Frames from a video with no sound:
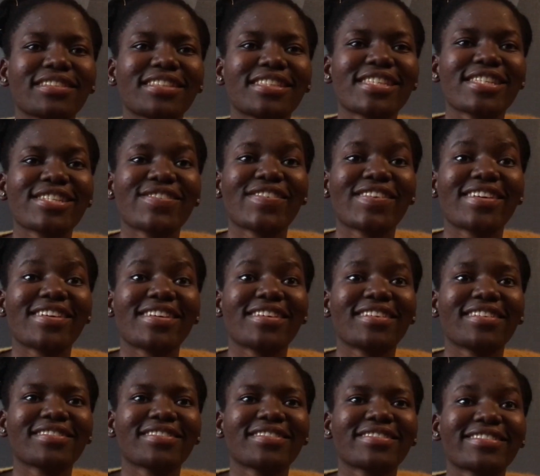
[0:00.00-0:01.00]
See you
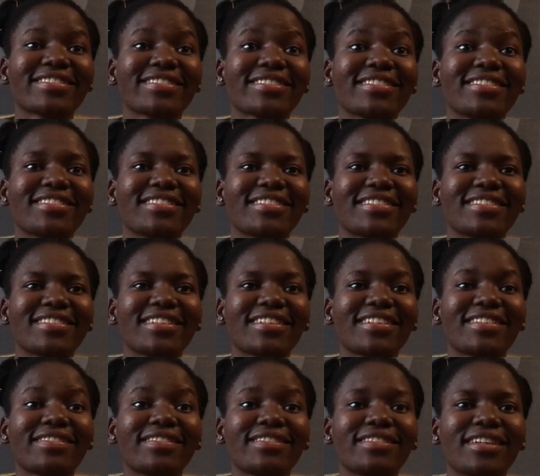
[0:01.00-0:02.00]
around.
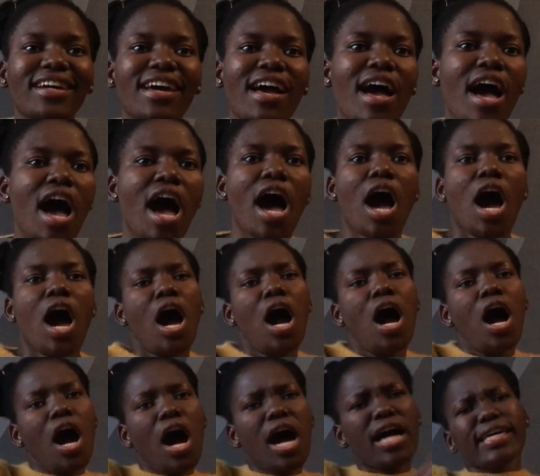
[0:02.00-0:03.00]

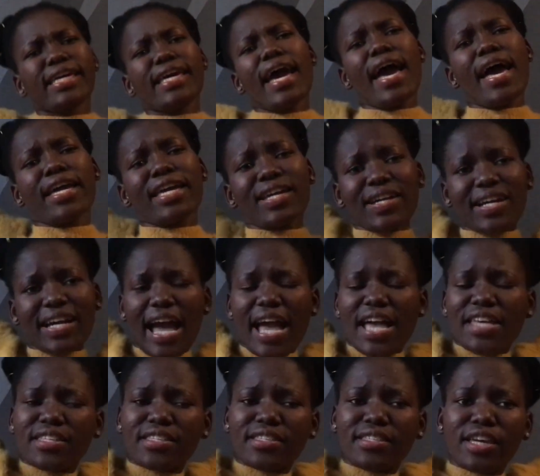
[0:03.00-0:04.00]
Okay, you
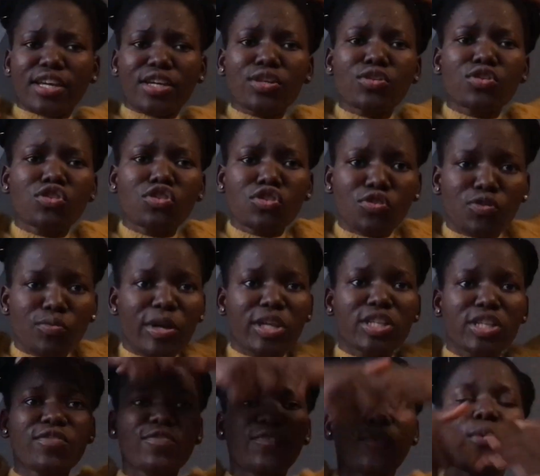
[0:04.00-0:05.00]
guys, thank you so
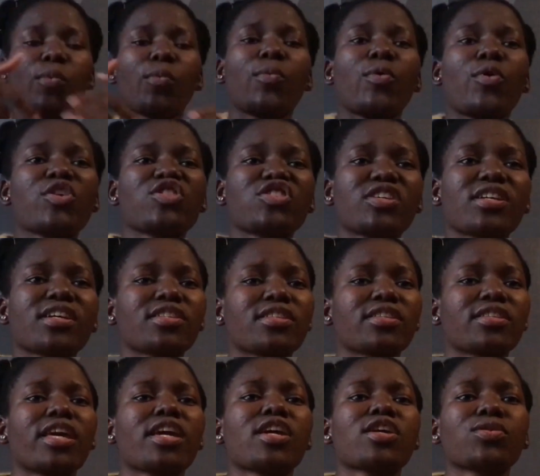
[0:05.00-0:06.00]
much for
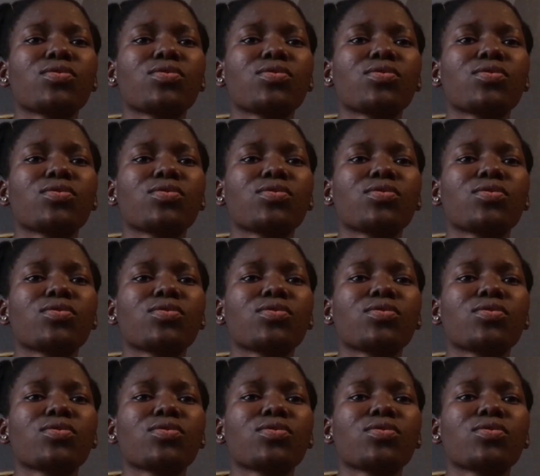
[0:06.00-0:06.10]
watching.